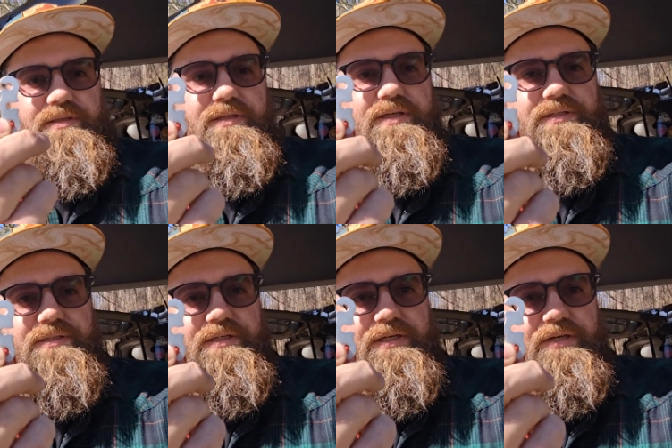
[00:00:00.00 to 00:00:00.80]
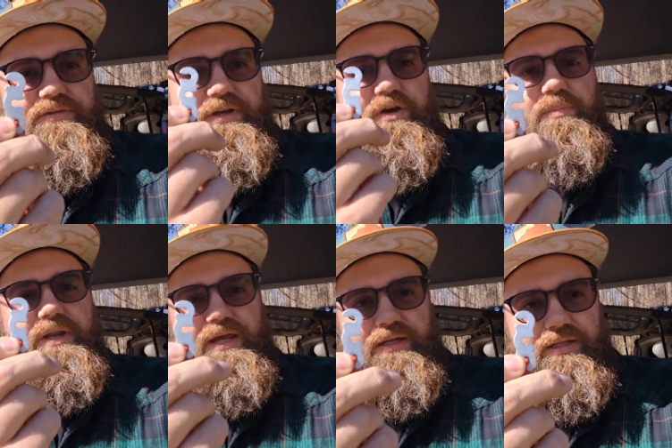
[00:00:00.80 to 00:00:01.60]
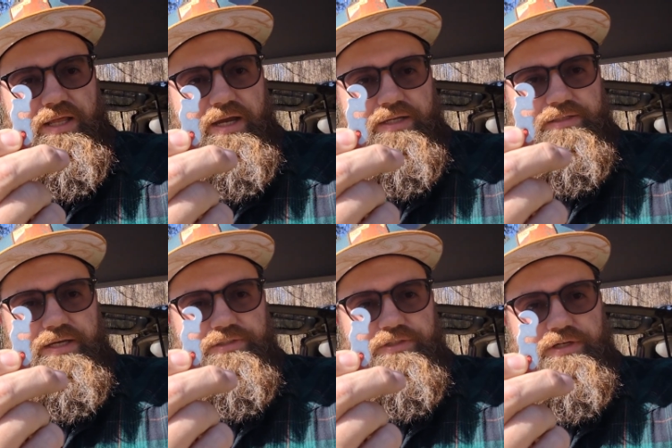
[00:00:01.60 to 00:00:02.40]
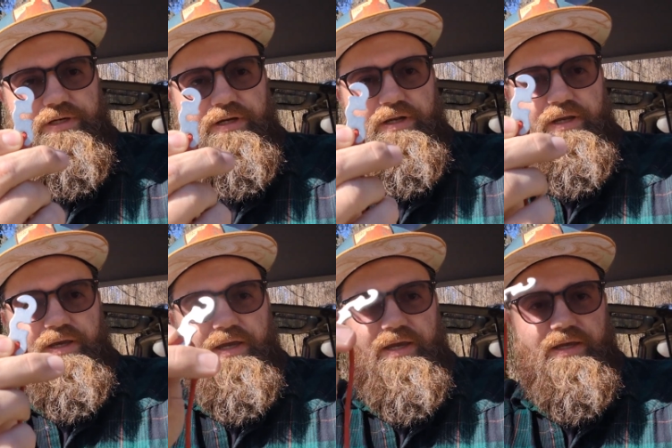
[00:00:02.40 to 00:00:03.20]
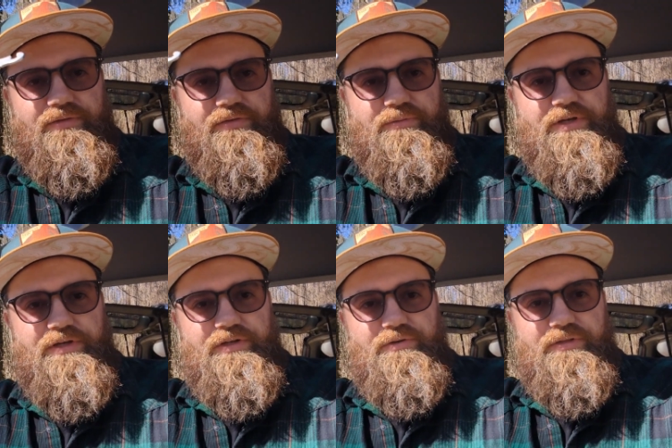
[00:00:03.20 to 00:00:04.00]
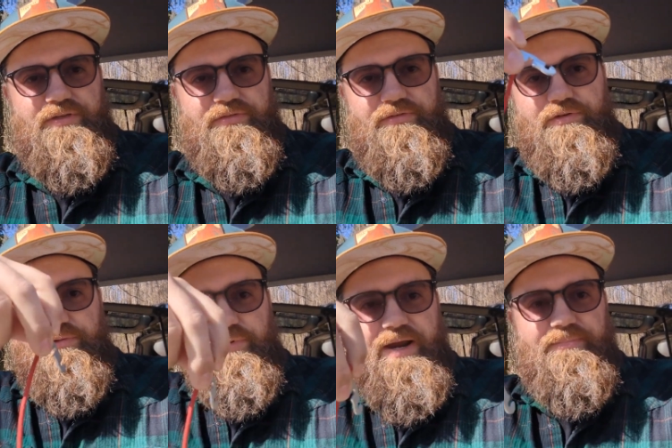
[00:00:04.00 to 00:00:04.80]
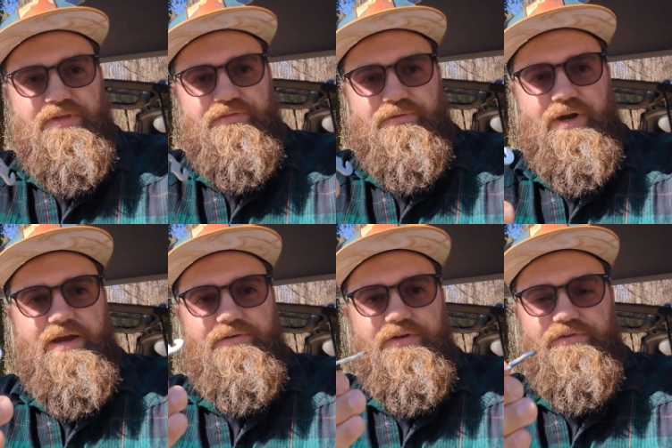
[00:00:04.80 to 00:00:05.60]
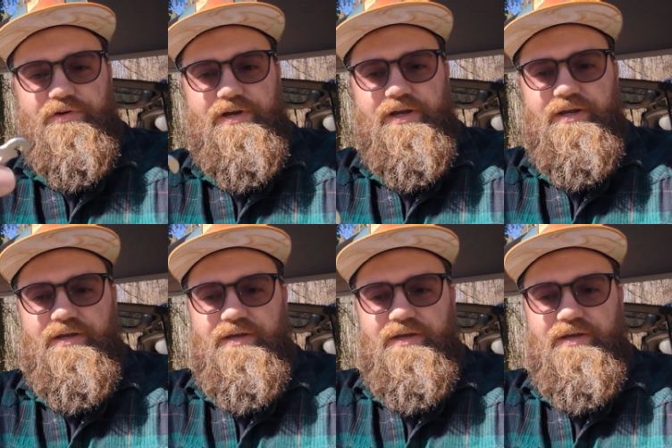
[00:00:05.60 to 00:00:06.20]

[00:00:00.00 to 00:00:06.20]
This is an open-ended line tensioner, and so what you can do with this is you can wrap this around a tree